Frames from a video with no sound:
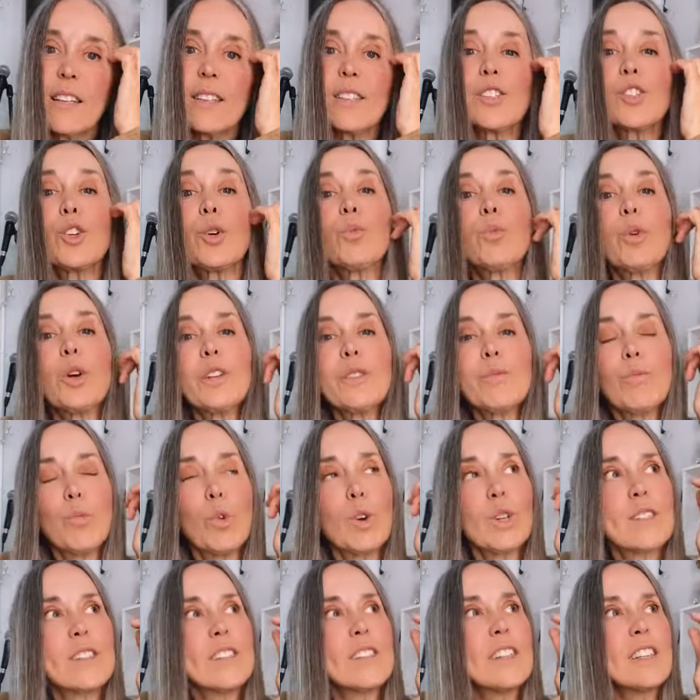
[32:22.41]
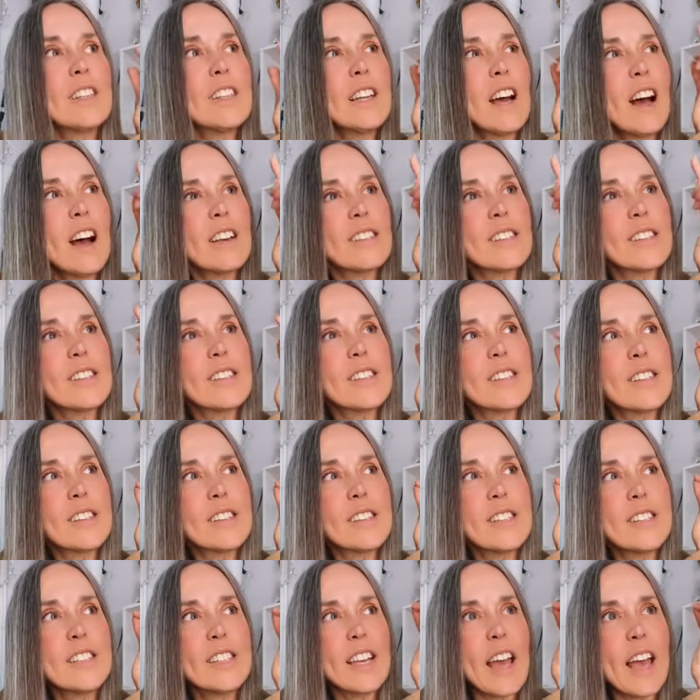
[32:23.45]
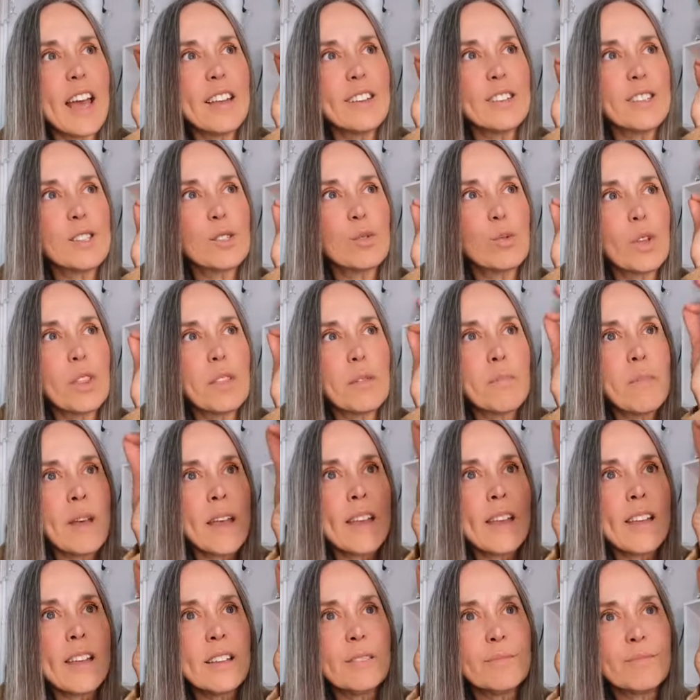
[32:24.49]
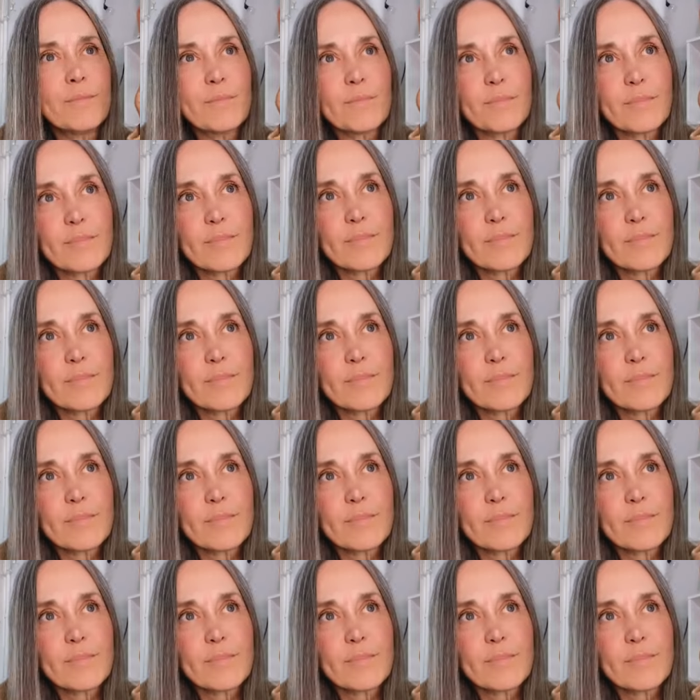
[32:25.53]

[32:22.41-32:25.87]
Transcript: And so it was the narcissist dance with me.